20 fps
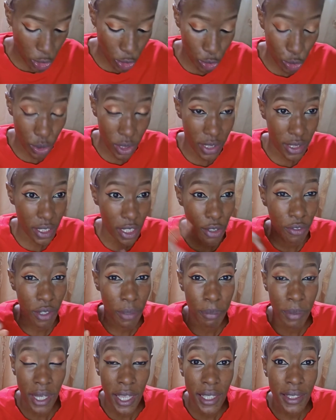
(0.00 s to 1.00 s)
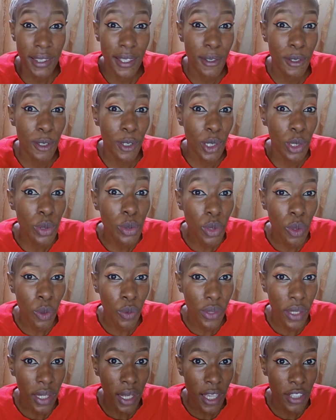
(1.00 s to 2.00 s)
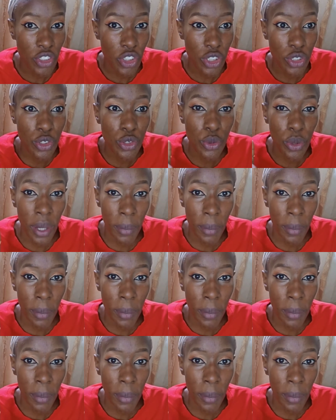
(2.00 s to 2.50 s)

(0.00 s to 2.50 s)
you do instead of applying the glue on the lashes you